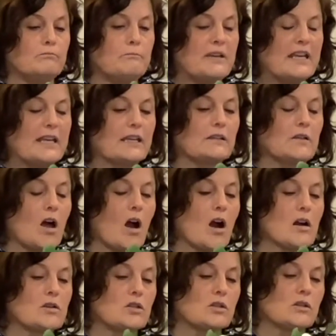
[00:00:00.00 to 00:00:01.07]
big,
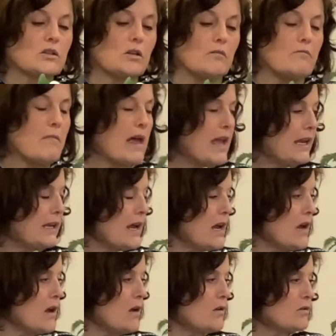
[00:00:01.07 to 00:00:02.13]
large
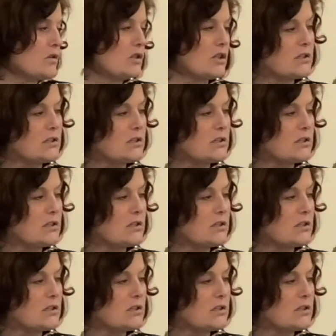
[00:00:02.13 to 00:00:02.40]
tomatoes,